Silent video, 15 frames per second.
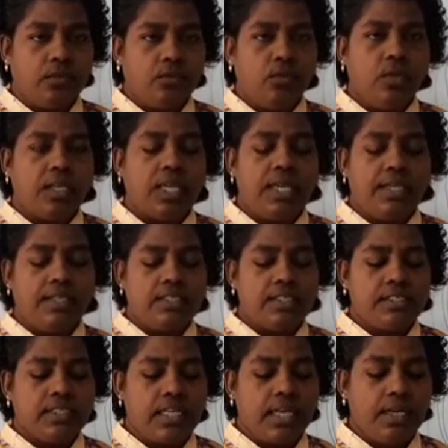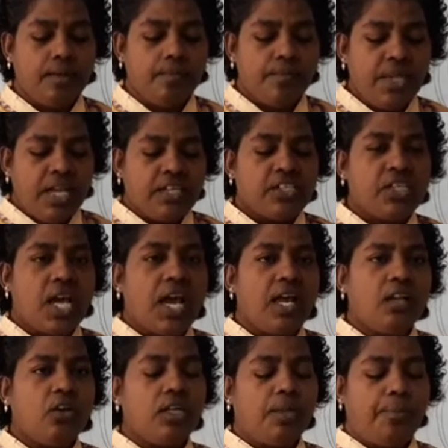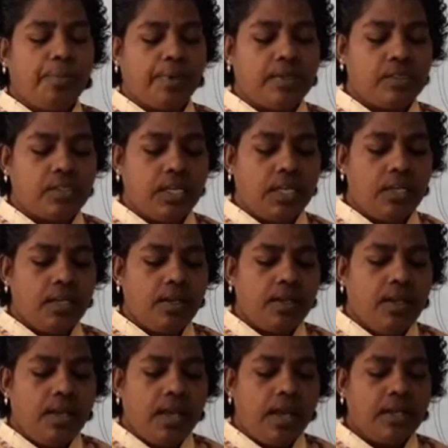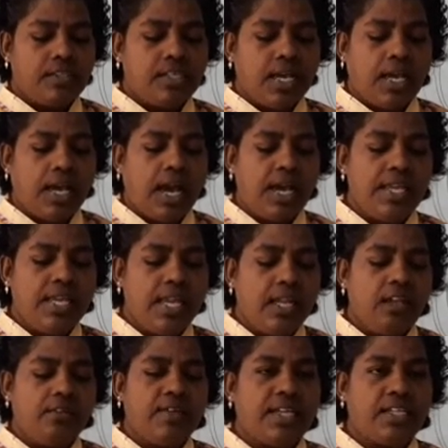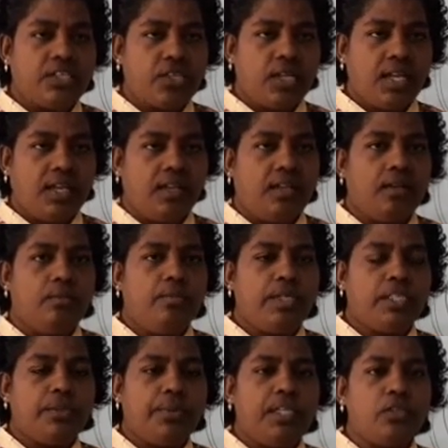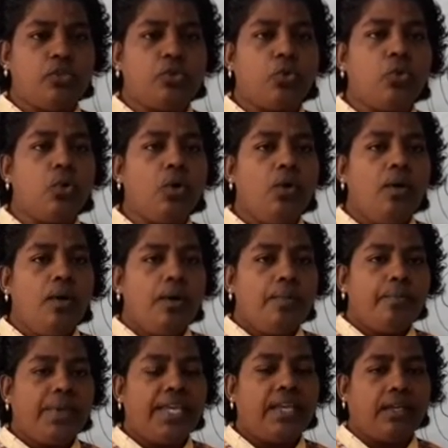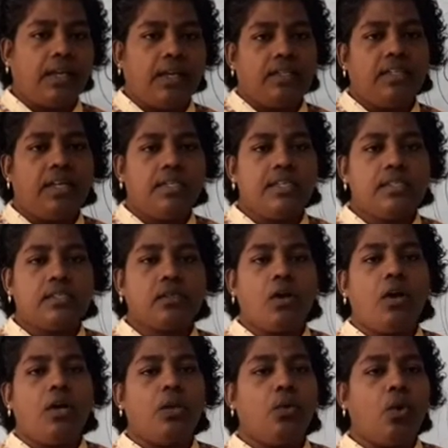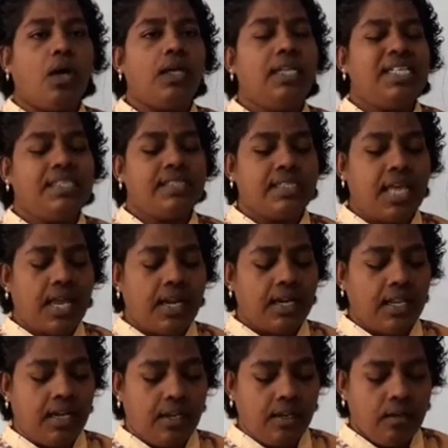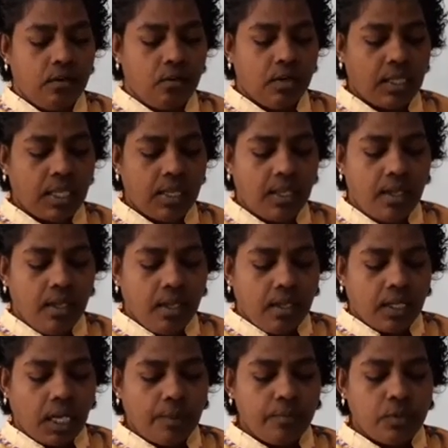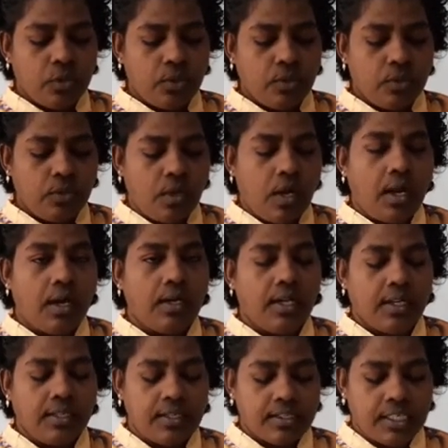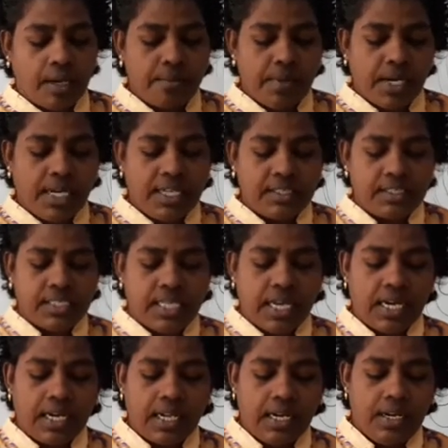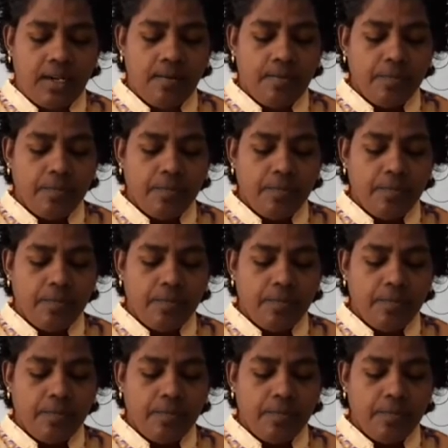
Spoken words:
Okay, it is the shallow depression at a high elevation between two peaks. That is called what? Saddle. Okay, come to under the subheading saddle.